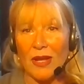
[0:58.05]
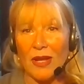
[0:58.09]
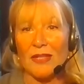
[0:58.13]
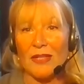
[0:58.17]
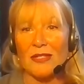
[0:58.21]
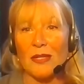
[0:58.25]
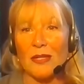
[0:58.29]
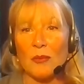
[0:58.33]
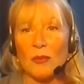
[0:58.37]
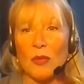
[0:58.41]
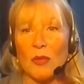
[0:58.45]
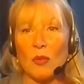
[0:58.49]

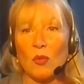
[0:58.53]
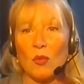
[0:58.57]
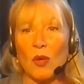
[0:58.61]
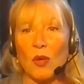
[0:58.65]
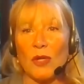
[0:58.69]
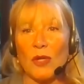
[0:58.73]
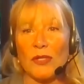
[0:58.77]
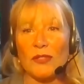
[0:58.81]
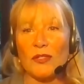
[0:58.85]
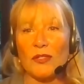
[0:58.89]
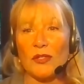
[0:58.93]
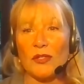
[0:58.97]
Someone
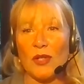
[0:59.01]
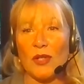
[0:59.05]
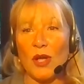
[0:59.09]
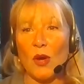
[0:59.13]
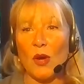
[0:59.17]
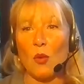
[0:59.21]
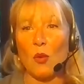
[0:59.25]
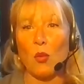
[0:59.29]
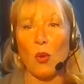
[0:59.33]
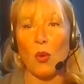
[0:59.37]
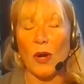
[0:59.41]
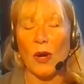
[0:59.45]
wanted to
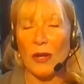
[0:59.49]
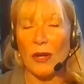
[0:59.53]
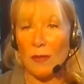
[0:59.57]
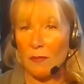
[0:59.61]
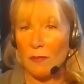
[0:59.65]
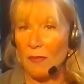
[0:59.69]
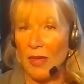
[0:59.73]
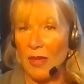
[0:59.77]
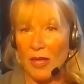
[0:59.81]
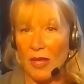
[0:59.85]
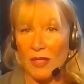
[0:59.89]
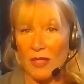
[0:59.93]
know what it
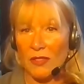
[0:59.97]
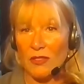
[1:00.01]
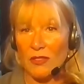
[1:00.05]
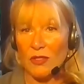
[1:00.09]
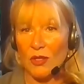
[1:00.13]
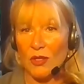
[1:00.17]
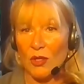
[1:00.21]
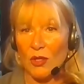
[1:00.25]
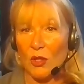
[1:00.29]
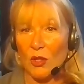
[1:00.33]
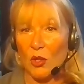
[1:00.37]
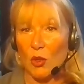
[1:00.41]
meant
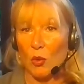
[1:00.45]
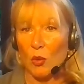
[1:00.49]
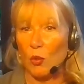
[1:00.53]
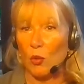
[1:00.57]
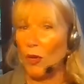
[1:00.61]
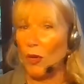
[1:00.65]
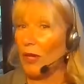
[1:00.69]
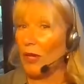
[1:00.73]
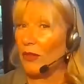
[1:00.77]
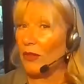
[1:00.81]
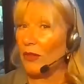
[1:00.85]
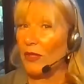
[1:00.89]

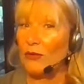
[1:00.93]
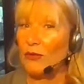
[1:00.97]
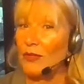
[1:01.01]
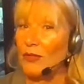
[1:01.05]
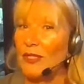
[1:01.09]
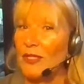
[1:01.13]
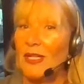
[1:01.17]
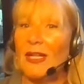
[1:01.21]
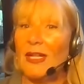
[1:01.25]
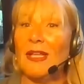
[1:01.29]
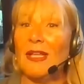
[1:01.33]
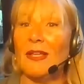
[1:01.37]
when their
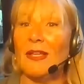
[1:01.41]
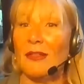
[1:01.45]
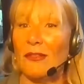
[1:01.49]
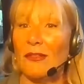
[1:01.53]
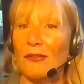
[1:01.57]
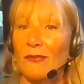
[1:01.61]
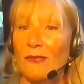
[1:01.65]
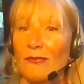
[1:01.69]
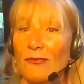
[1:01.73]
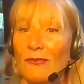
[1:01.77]
teeth